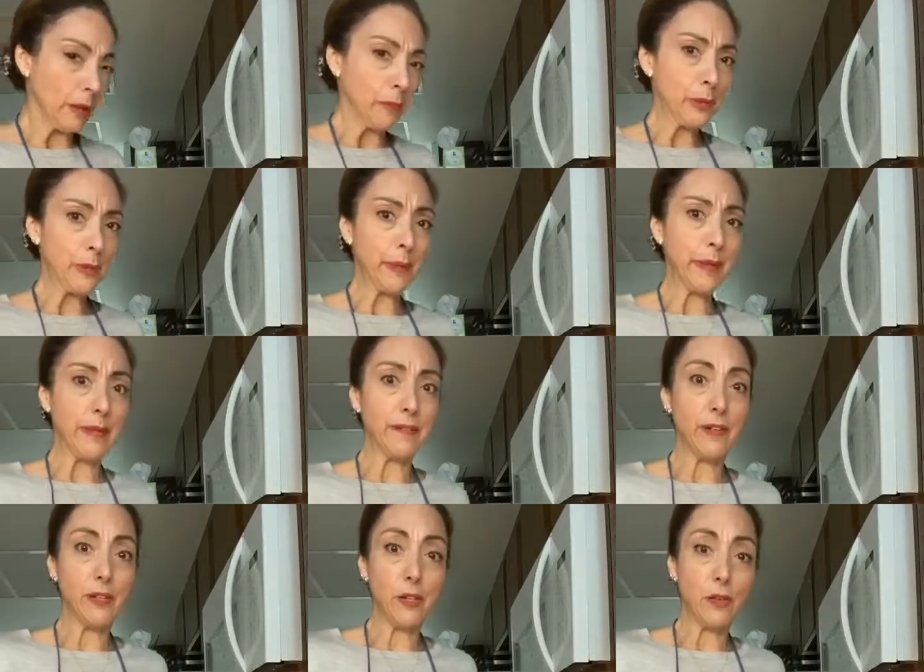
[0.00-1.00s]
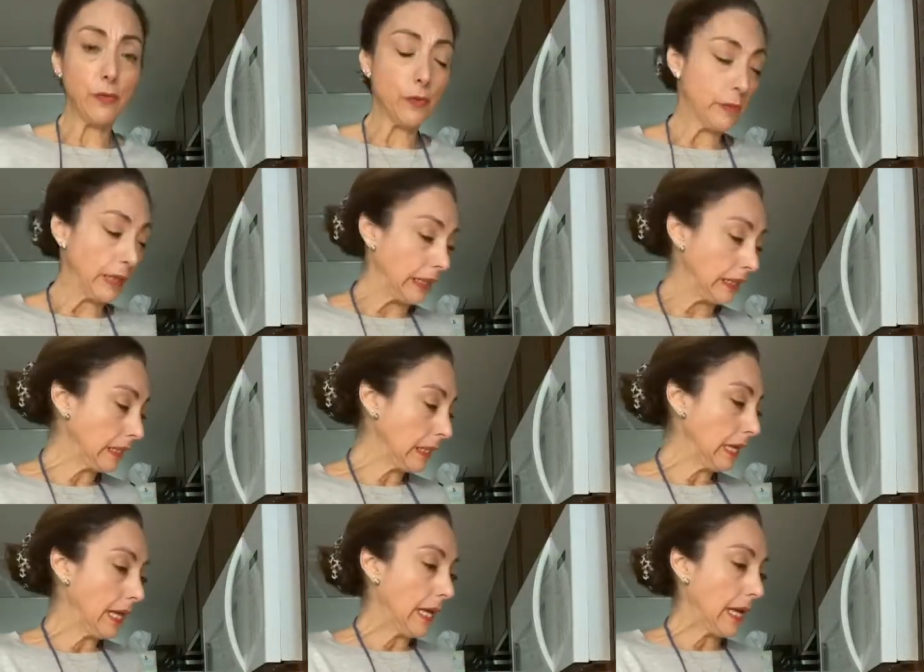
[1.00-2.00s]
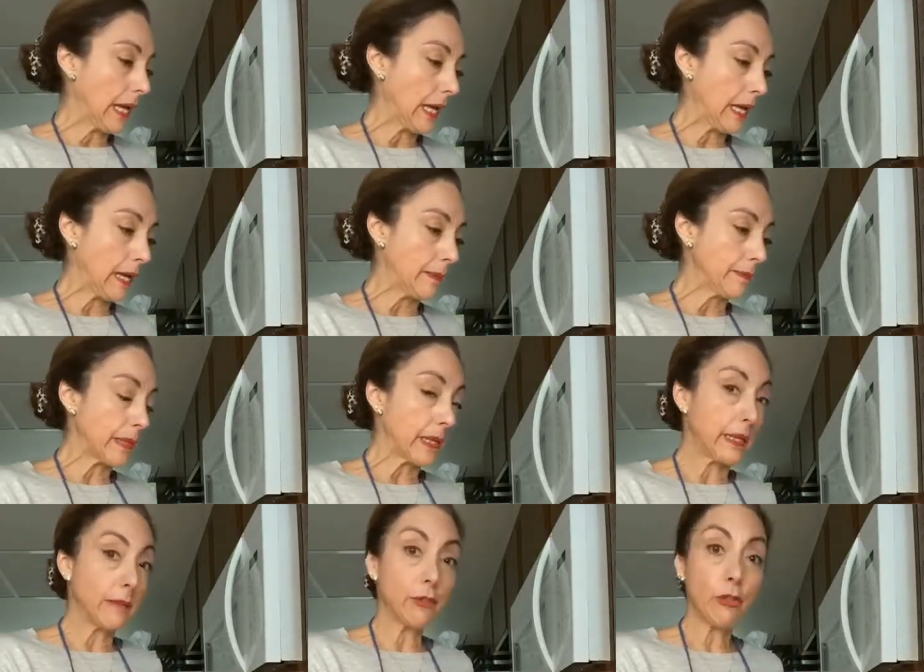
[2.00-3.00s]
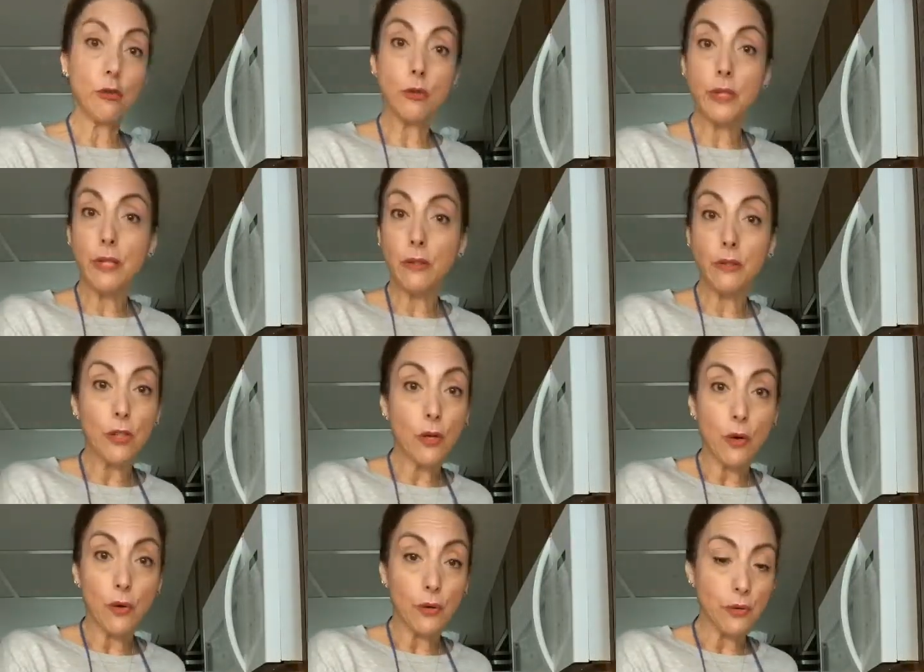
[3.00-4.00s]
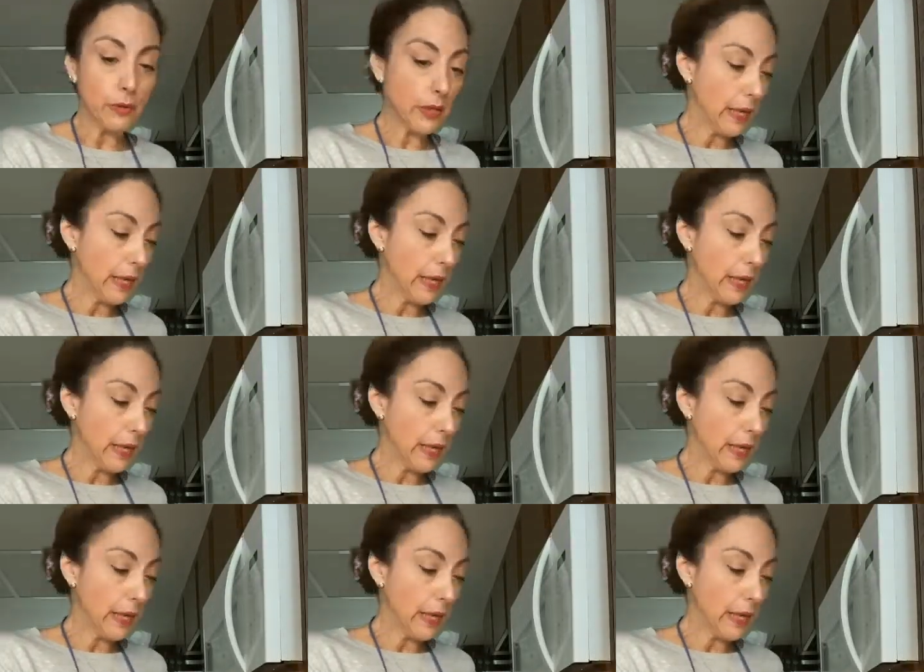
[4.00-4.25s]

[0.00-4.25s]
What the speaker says: prepared the video for me, I am recorded on the go,